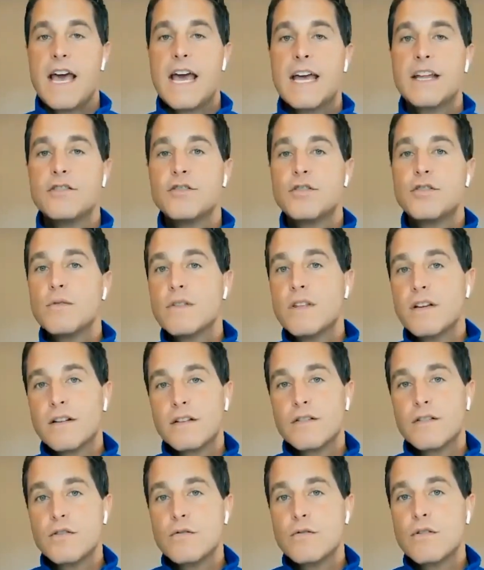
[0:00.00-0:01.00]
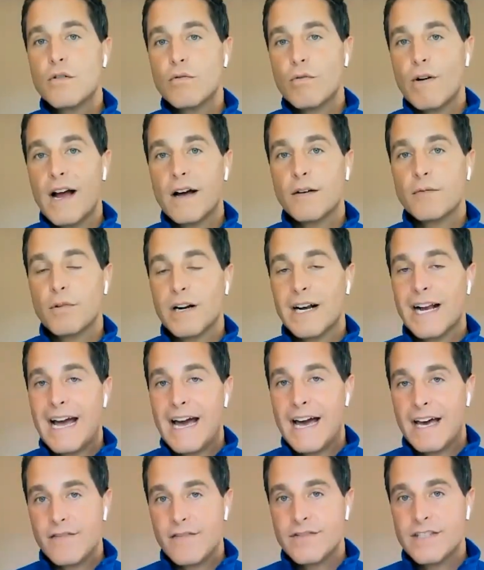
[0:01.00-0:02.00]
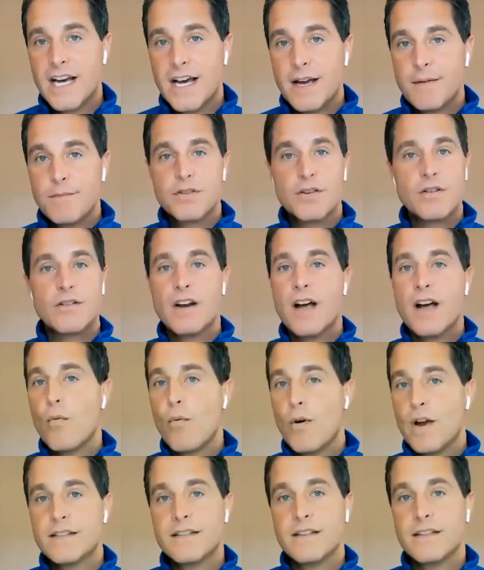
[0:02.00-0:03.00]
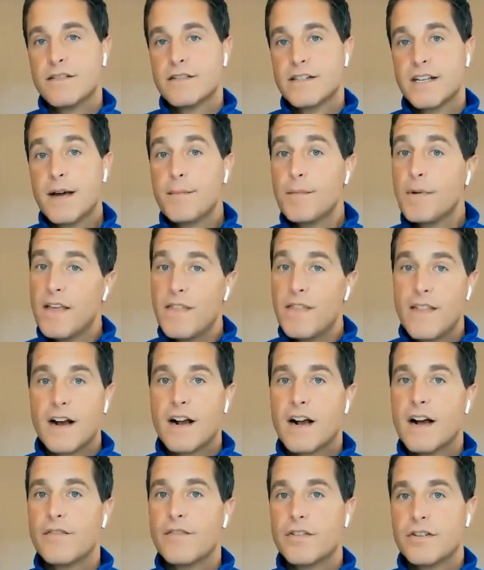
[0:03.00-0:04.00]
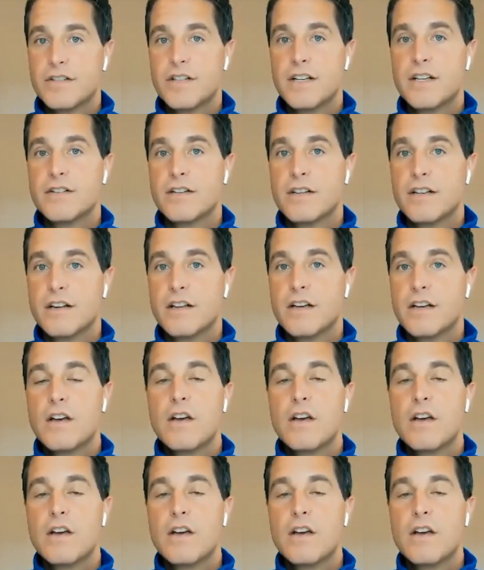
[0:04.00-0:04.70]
And do the groundwork ahead of time so you're not wasting their time in that conversation.